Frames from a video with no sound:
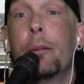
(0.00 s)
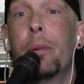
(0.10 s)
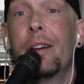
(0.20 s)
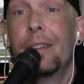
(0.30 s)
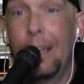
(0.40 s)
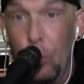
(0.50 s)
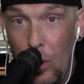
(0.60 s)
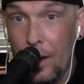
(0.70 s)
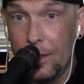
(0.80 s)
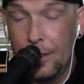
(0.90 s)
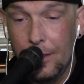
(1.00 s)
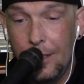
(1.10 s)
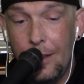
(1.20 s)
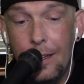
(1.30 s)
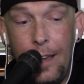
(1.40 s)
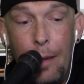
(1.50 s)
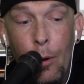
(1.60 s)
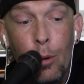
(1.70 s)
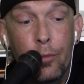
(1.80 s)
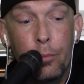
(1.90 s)
But it was, because I came
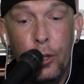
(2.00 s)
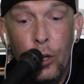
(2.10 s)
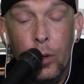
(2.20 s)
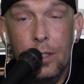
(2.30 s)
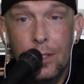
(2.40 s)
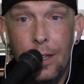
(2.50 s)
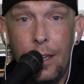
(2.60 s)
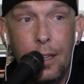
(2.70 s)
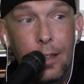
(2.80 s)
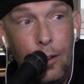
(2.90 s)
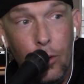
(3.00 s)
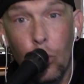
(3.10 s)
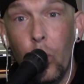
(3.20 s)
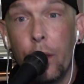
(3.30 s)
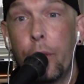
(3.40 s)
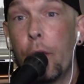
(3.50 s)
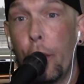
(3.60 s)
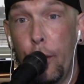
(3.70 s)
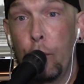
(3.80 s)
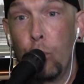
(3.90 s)
home from New York City with
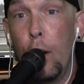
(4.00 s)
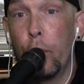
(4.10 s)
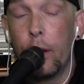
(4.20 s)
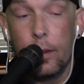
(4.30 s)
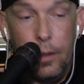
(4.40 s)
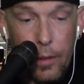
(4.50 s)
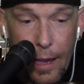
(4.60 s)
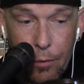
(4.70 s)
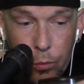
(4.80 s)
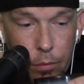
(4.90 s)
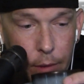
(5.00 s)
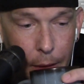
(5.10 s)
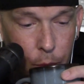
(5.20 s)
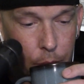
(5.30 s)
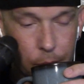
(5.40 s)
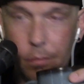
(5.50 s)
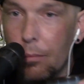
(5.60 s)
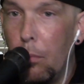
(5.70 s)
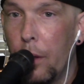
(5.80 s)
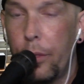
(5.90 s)
the Rona, that that
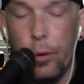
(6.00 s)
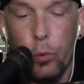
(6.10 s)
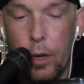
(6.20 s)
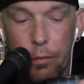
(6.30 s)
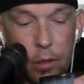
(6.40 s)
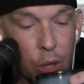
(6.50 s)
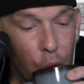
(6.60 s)
month or whatever.